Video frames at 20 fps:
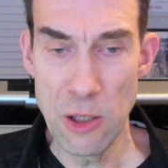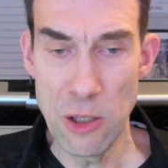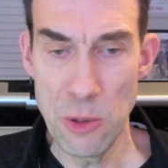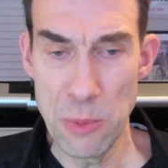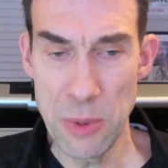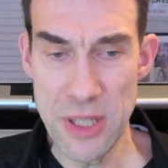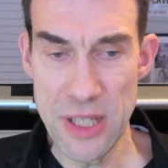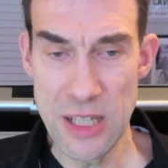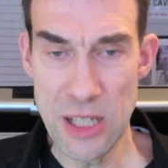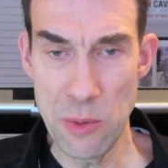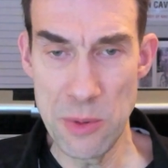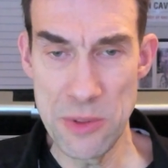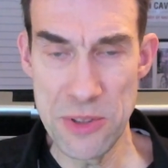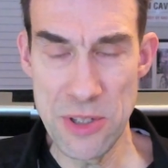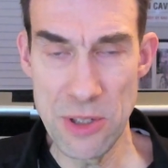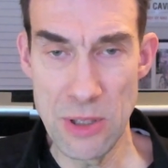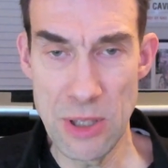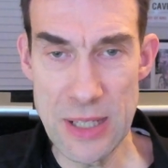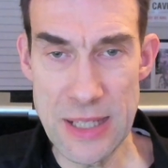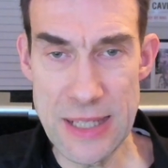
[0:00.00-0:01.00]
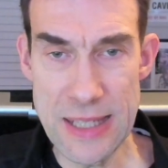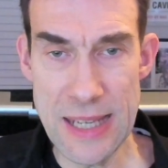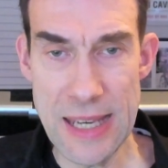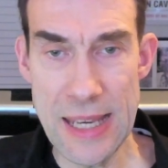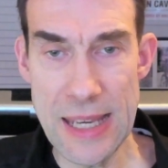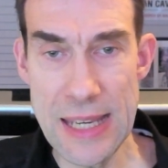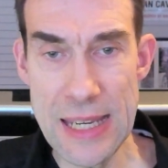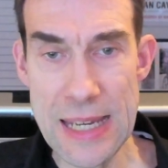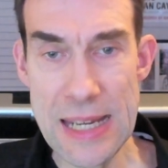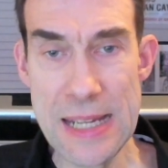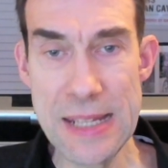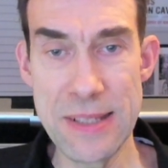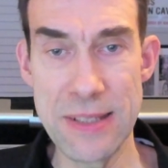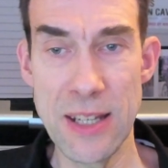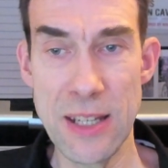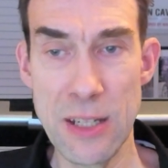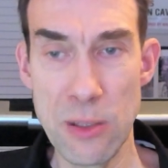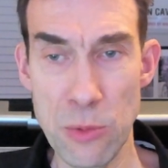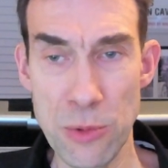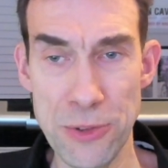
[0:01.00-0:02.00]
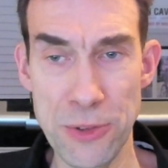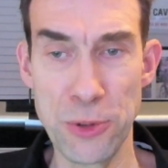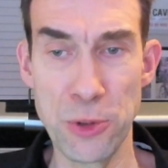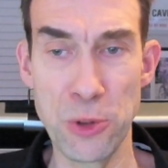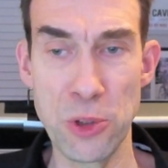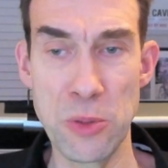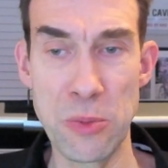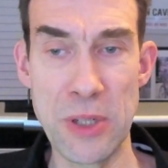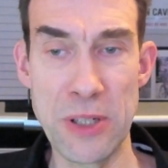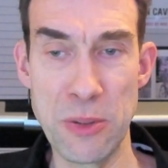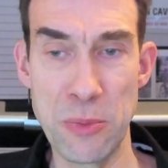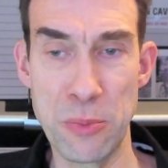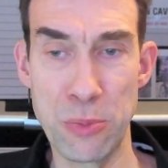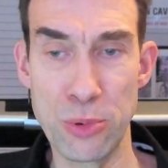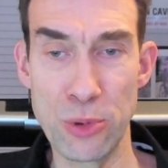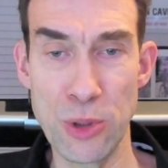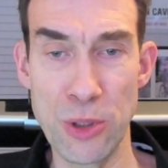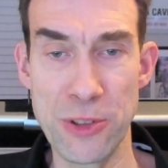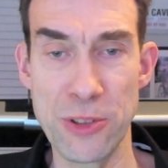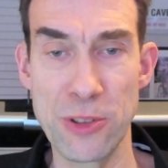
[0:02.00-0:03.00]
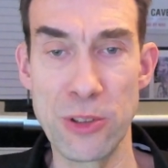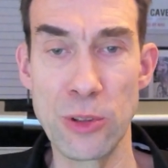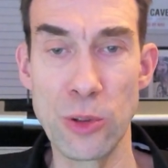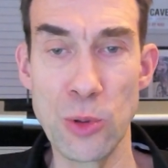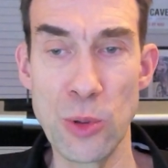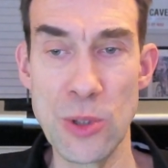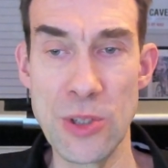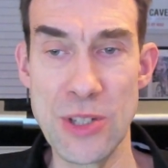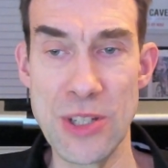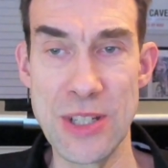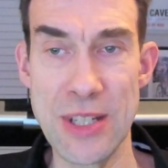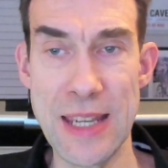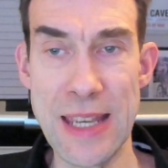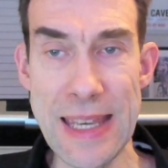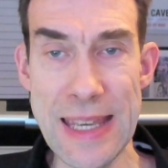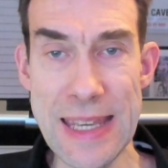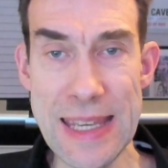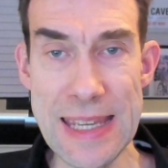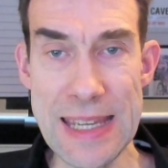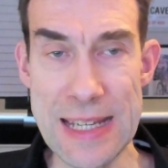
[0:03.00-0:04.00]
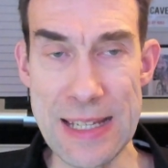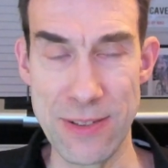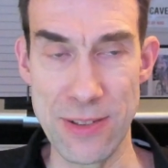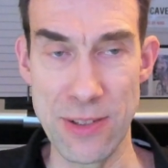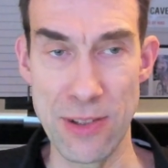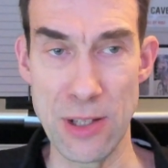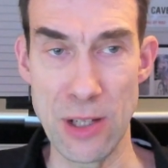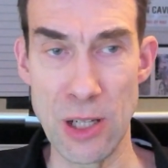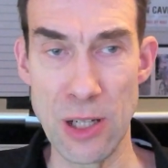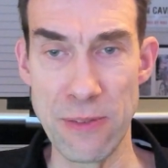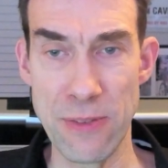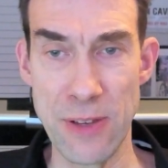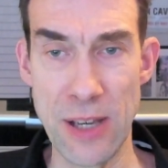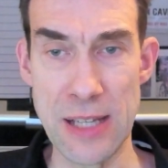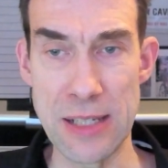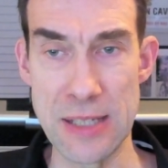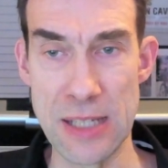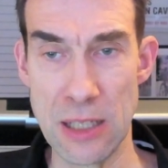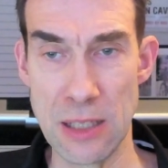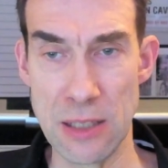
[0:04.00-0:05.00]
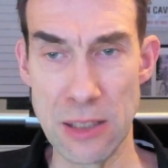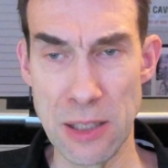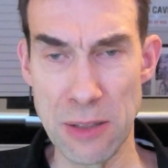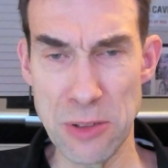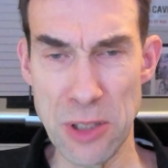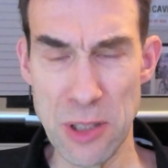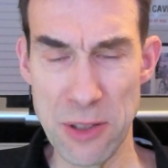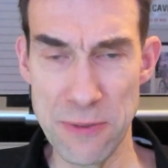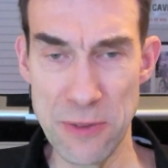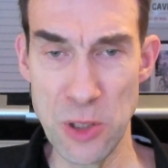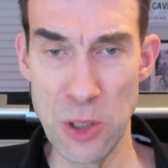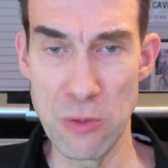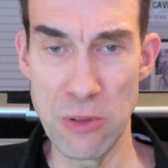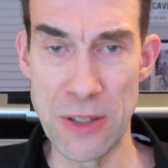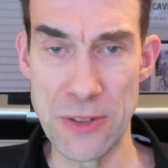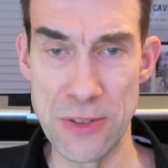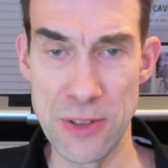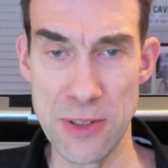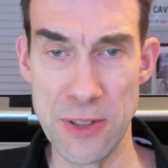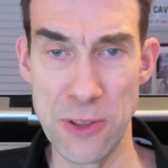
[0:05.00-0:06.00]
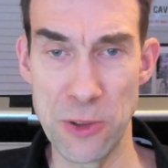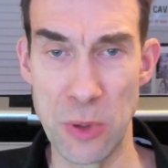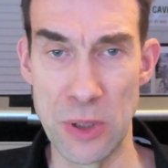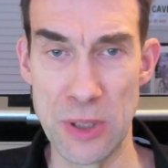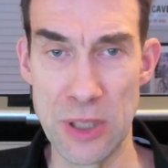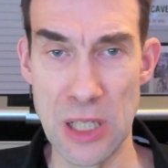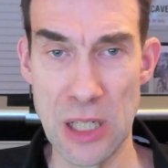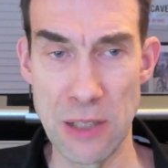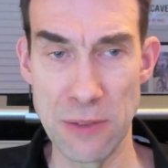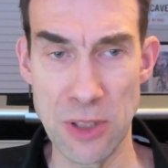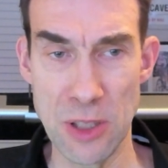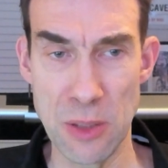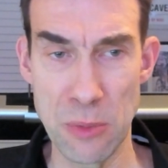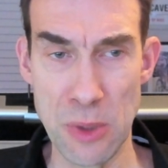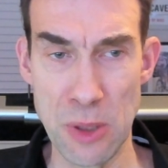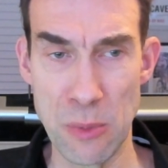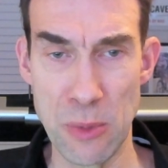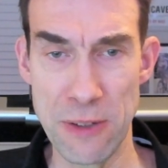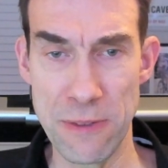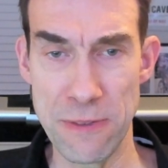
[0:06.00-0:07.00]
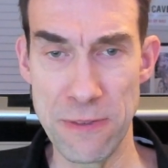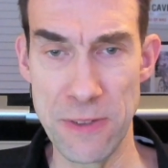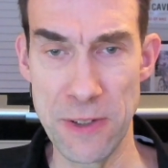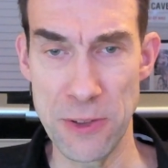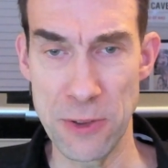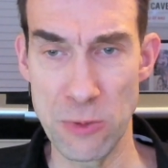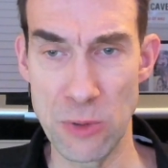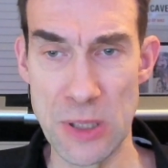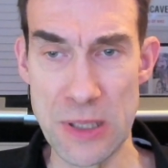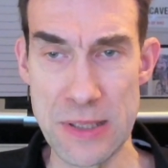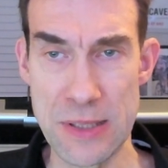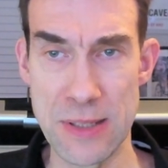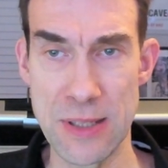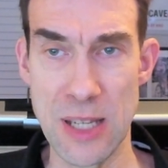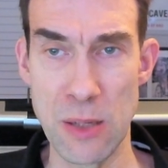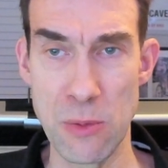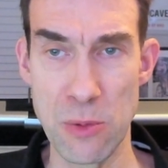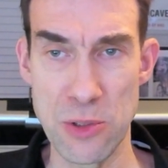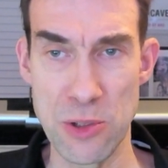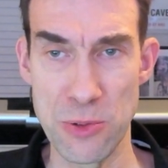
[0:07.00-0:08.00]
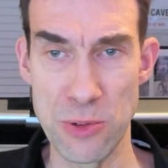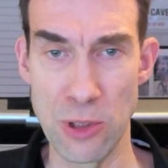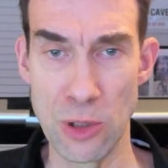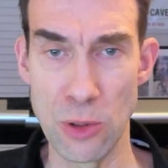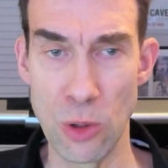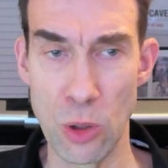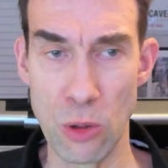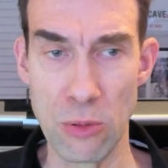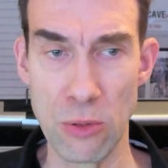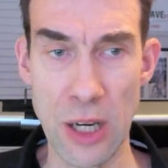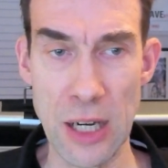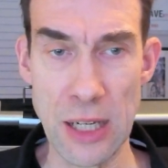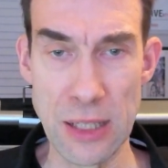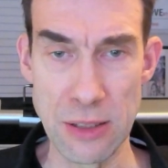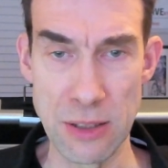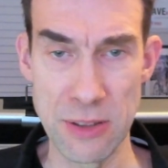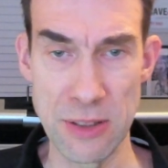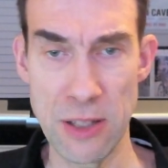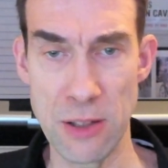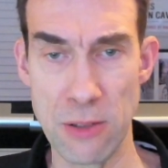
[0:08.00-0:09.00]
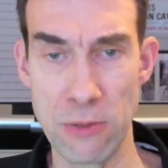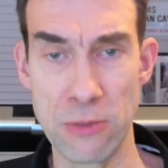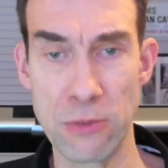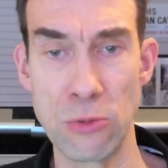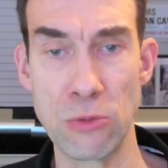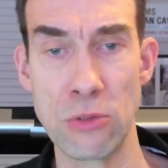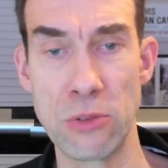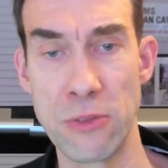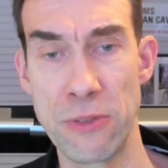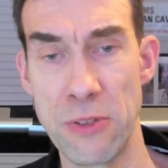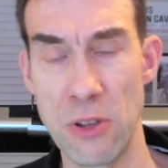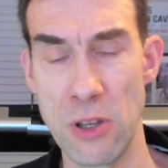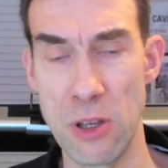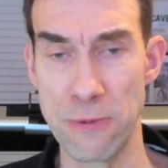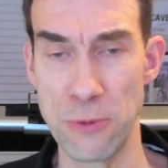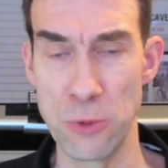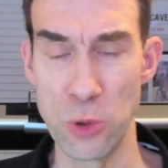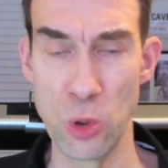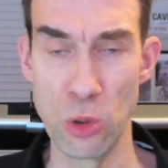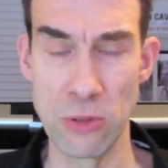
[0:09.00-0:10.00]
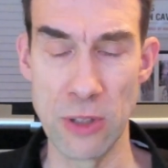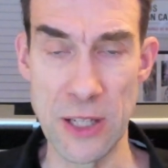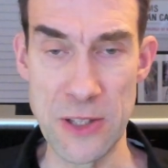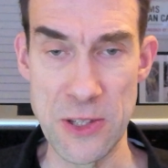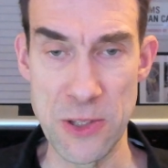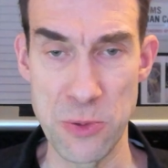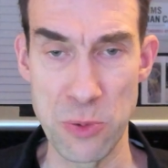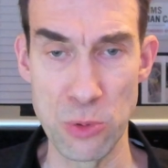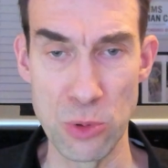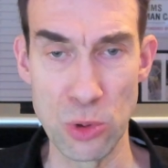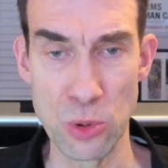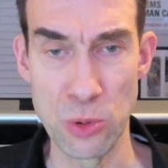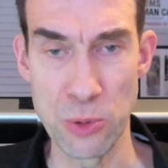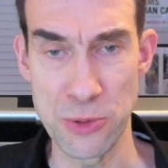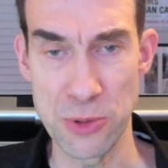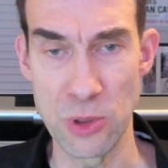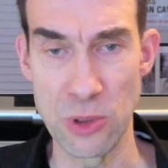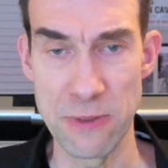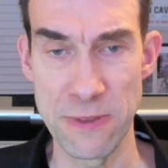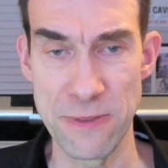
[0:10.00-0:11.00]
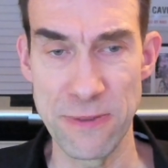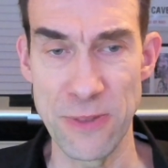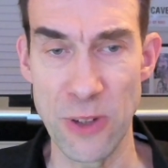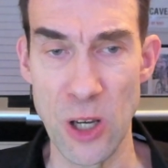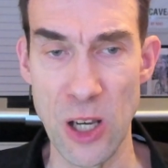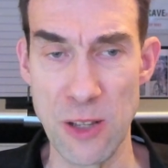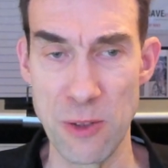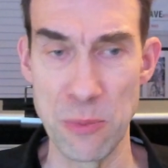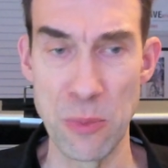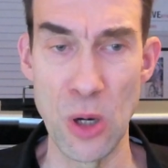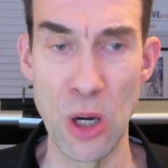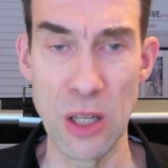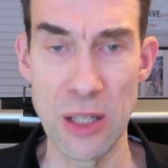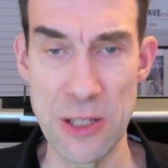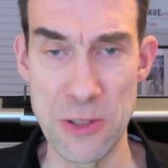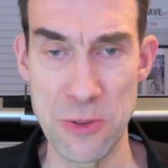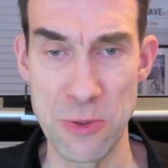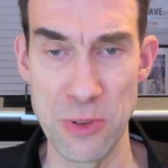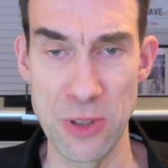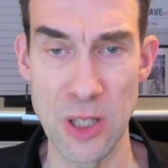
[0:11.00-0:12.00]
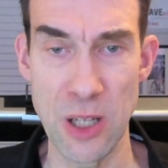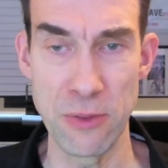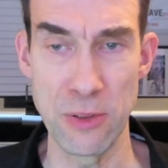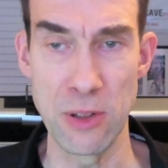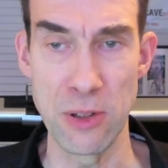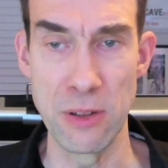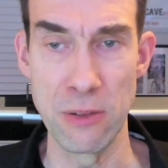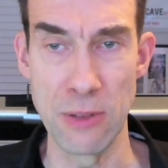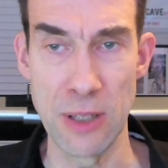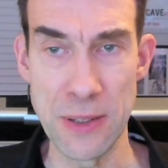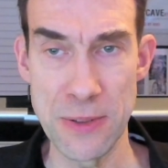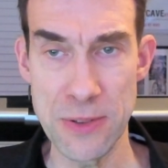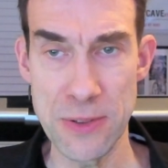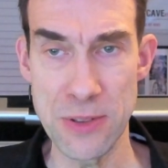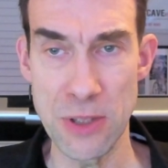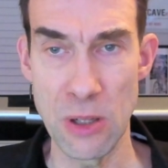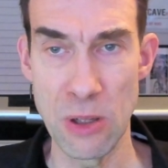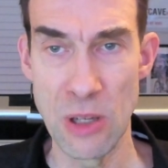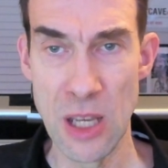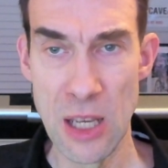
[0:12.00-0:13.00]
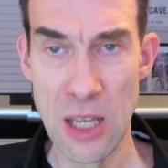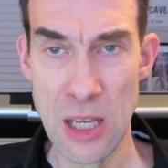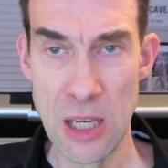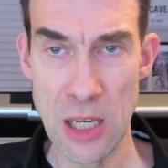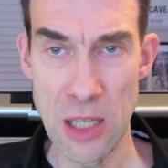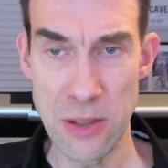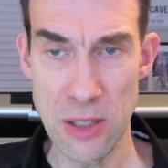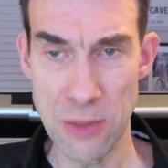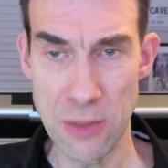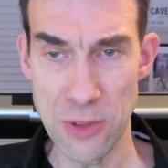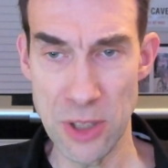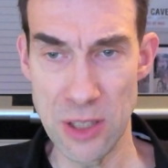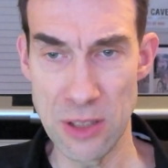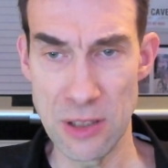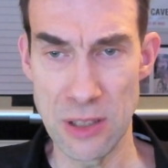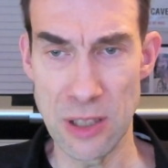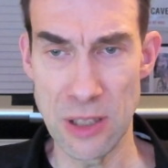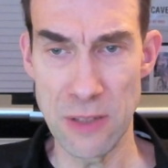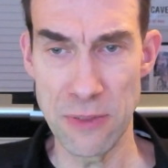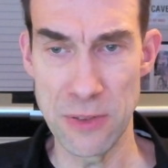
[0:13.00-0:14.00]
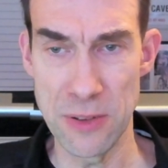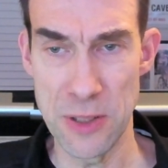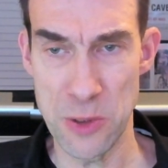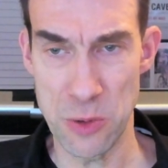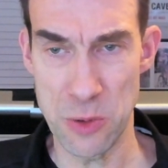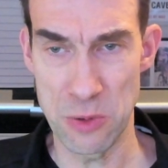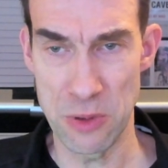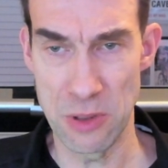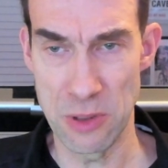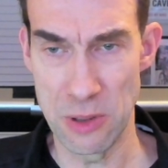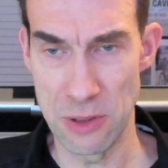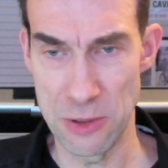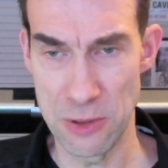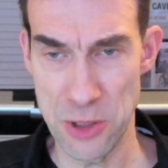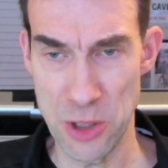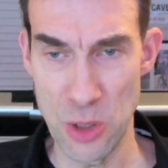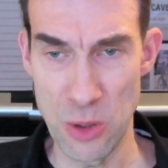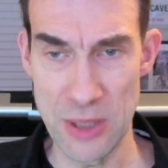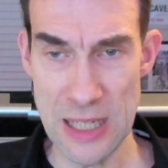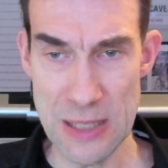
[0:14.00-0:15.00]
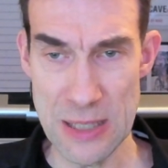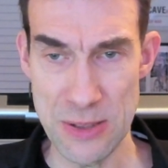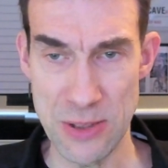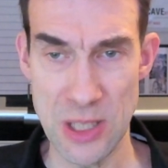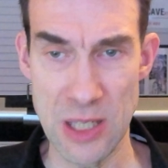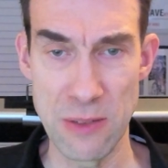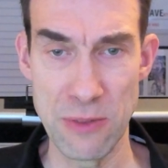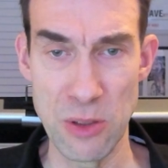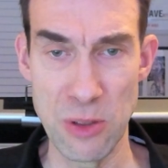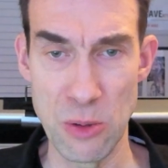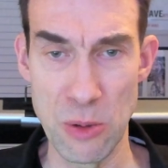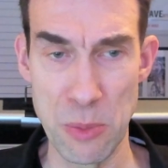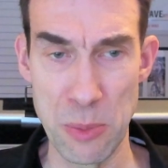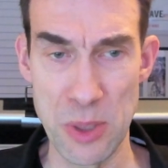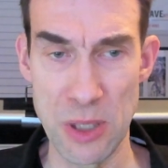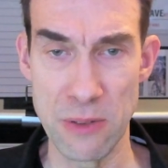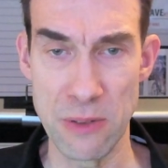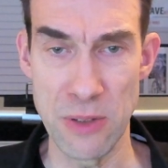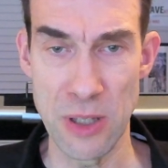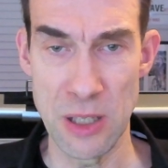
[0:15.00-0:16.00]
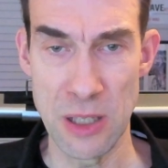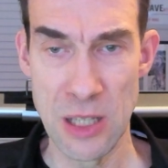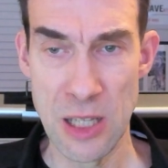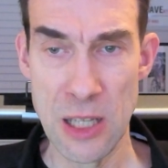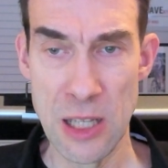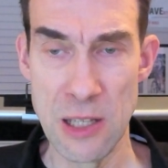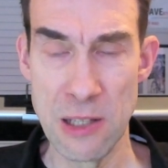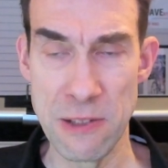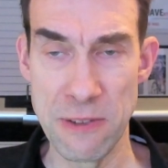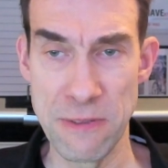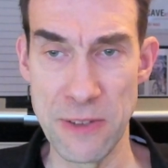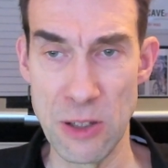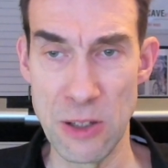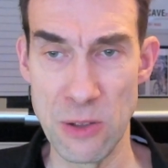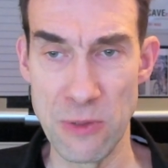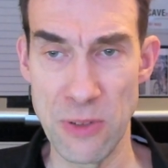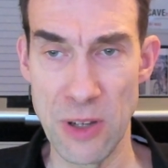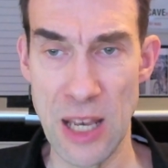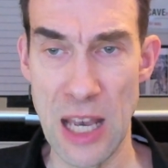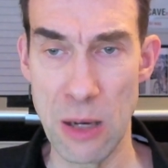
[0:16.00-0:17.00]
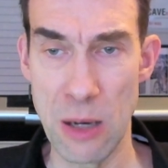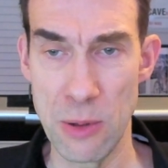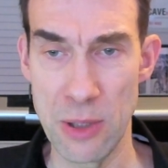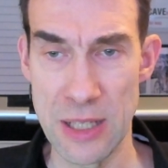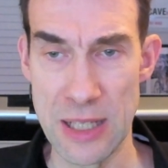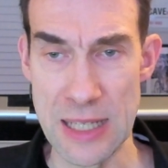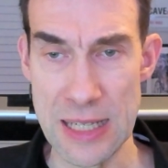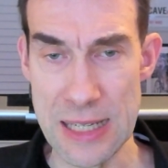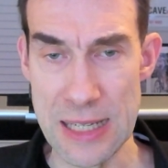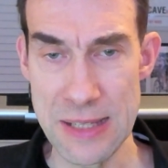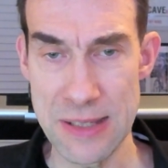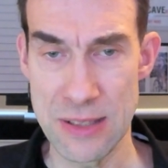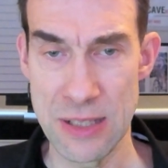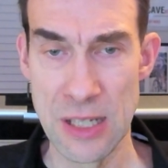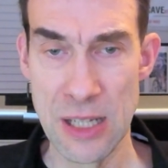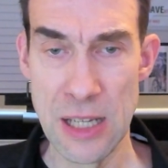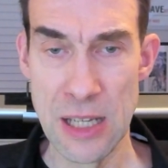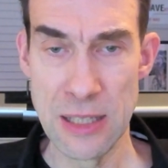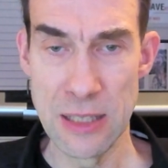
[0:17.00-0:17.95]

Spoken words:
Hello everybody, hope you're doing okay. Today I want to talk about the Brooks Launch 8 that I've had in, and I've done a few runs in this one now. I've done about my 5th run today, which was a long run, and the other 4 runs were all sort of 5-mile-ish recovery runs. So I think I've done enough in this shoe now to give you a bit of a feel for how it is.